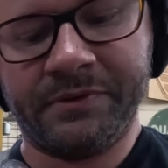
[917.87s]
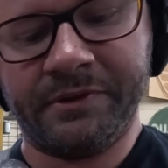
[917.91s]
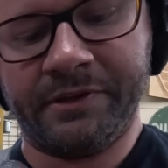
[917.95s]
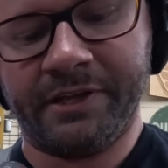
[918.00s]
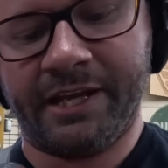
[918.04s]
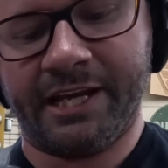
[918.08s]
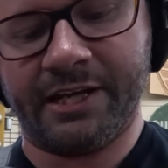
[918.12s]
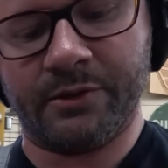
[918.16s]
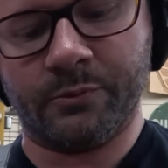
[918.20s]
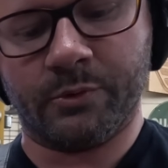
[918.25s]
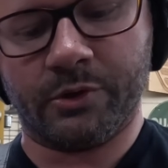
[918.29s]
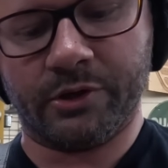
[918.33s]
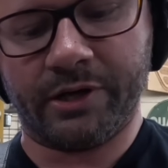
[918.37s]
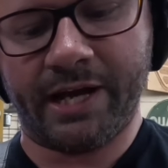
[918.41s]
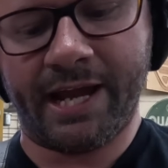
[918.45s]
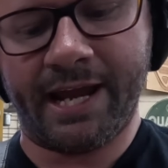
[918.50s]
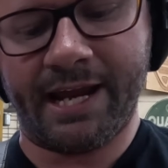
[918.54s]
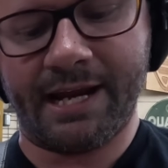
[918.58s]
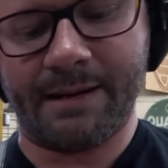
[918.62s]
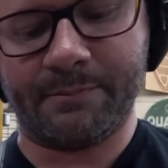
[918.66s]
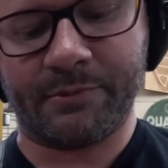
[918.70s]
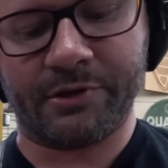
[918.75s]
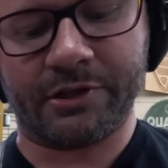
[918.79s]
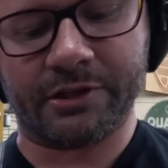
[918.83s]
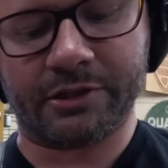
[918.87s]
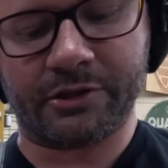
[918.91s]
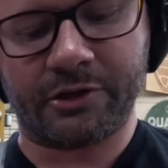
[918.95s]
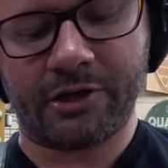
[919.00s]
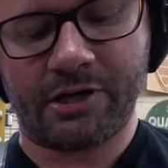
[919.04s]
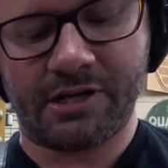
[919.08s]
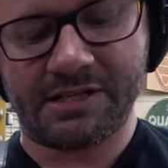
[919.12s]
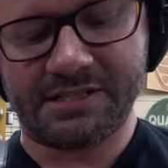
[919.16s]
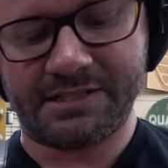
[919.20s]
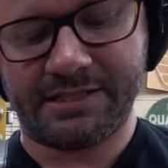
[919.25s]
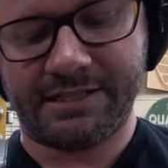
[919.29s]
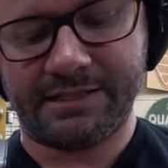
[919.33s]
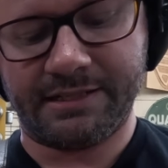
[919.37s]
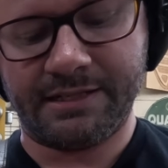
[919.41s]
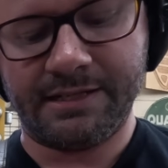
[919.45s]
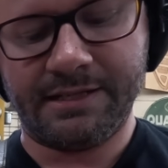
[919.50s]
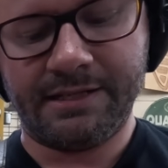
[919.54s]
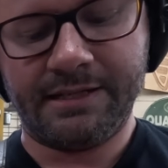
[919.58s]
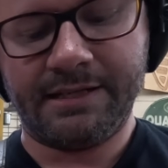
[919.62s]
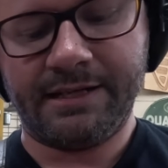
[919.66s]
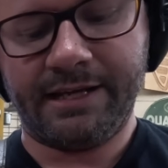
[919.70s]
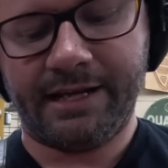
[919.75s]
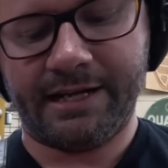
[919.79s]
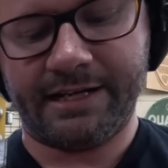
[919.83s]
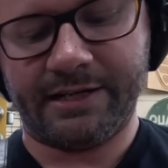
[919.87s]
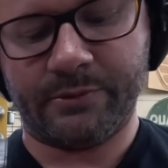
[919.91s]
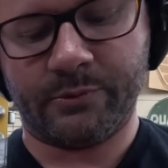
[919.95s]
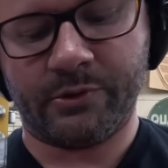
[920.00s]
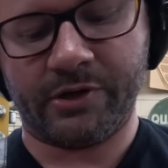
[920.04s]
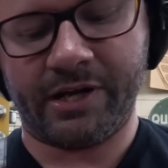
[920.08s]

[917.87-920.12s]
it will hammer across it and it will